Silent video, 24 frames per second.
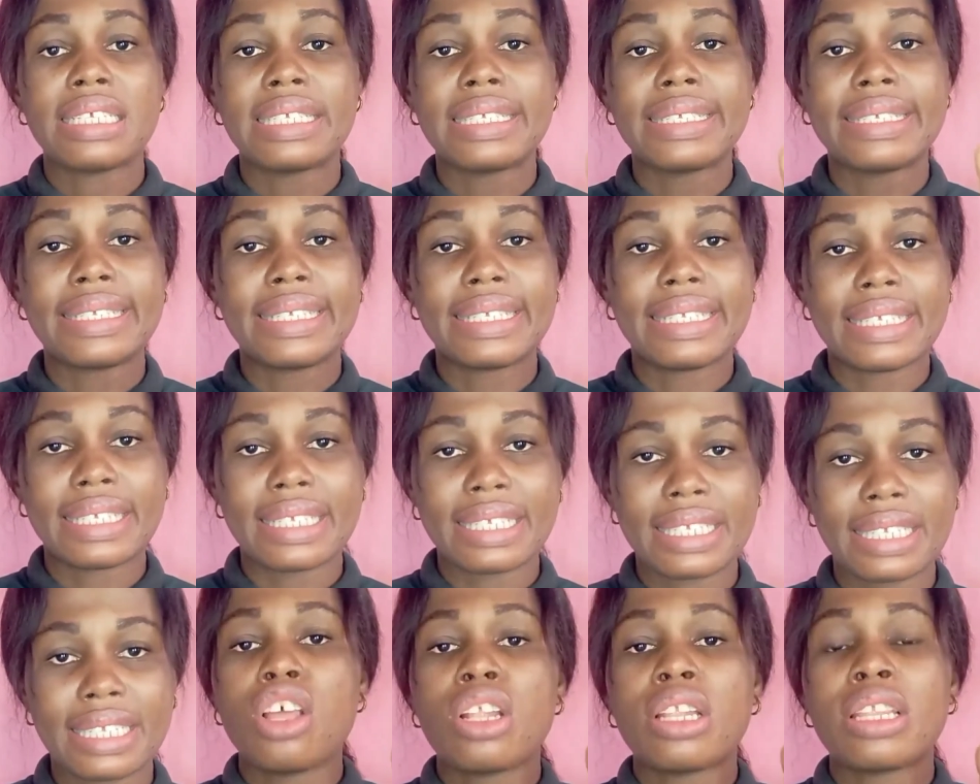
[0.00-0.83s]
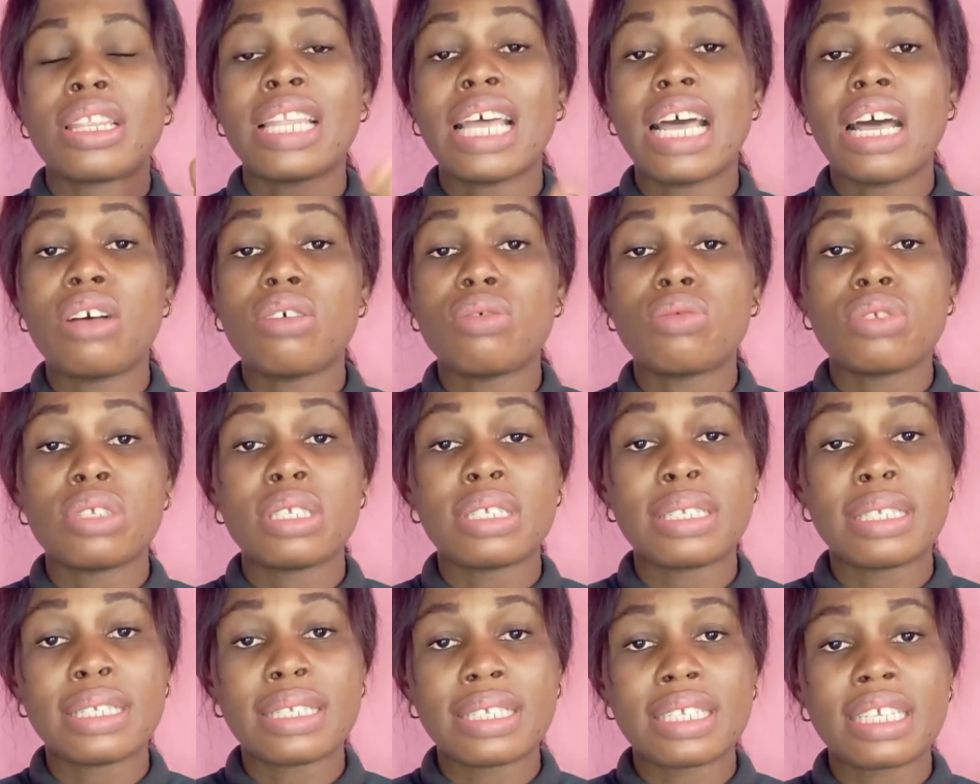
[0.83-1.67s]
Z. Now,
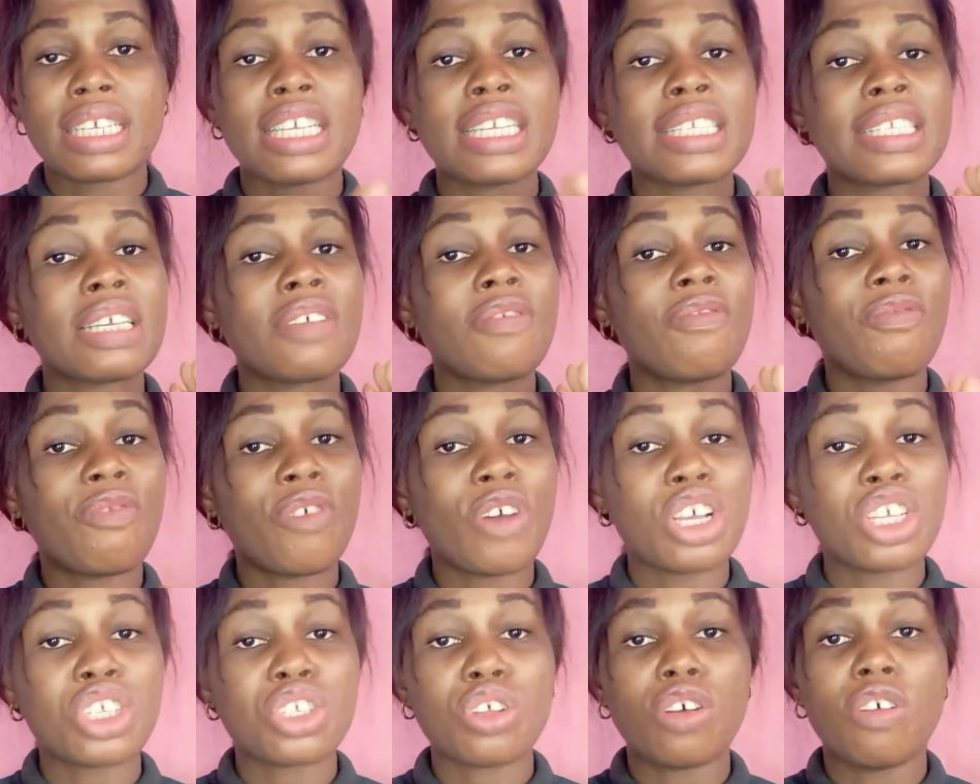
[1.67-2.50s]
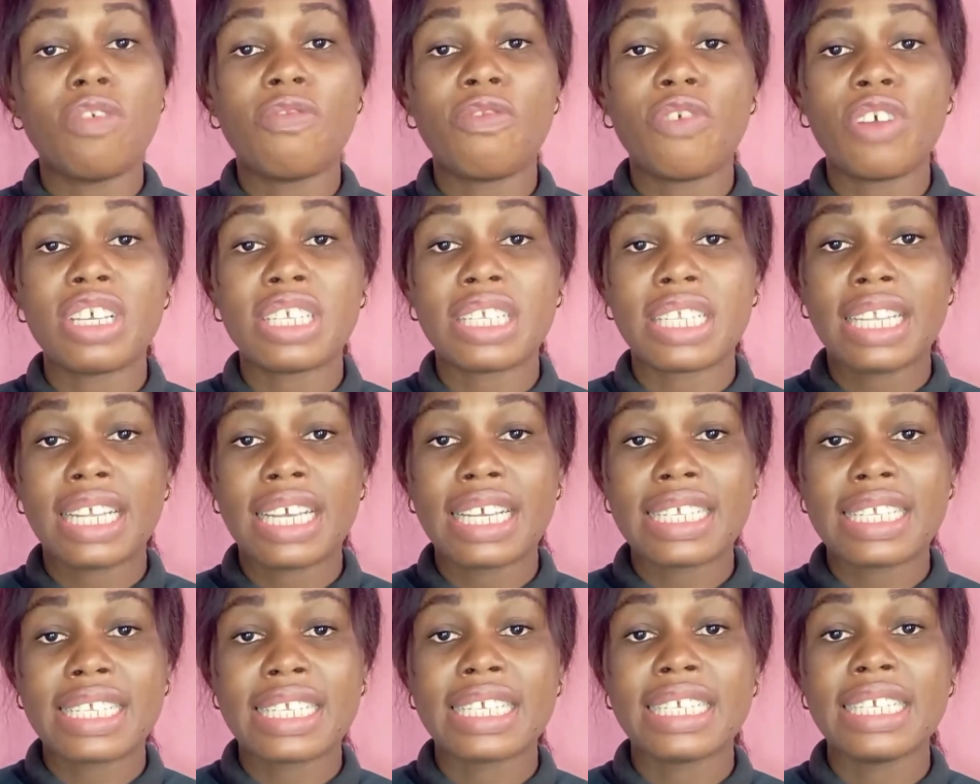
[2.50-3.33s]
z, is it voiced or
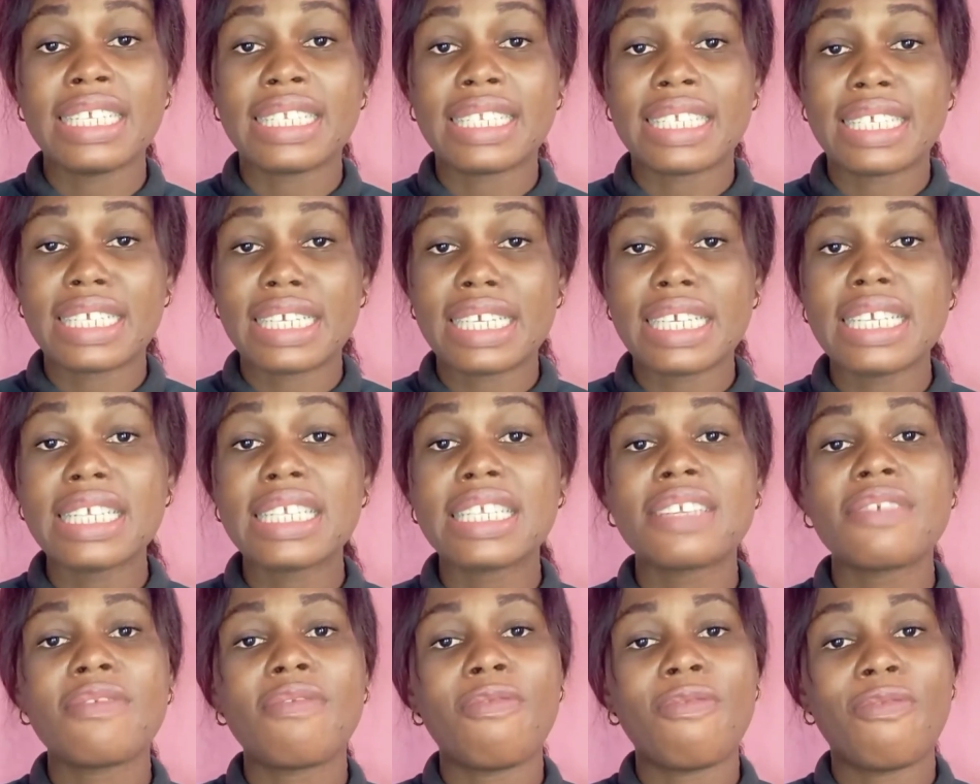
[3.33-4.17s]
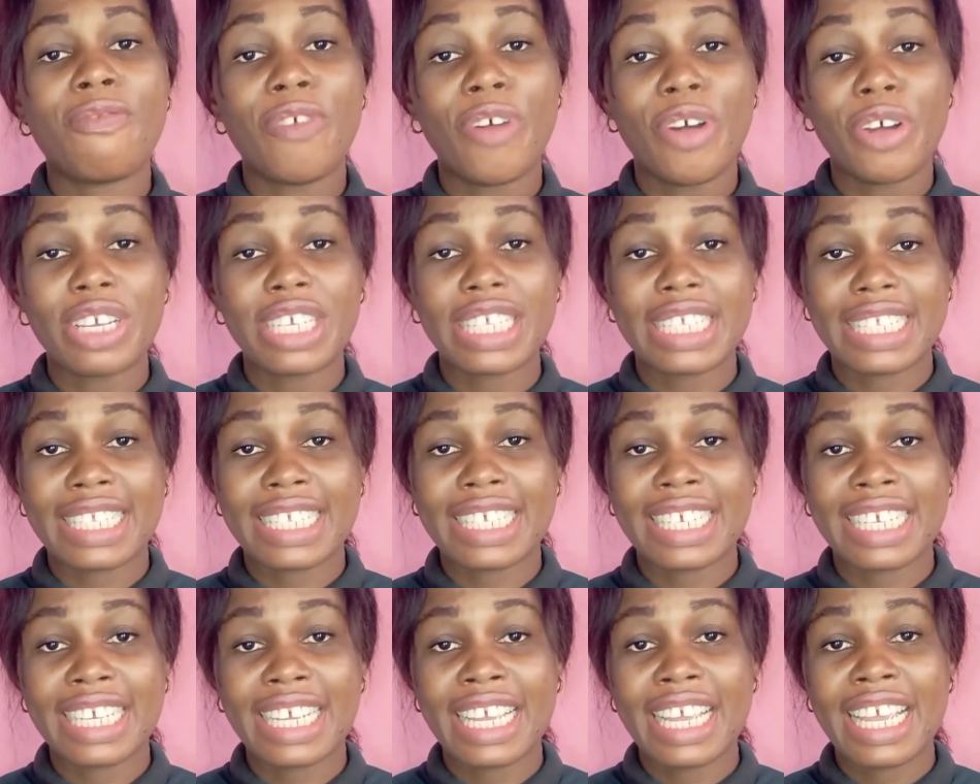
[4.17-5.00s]
voiceless? It is voiced.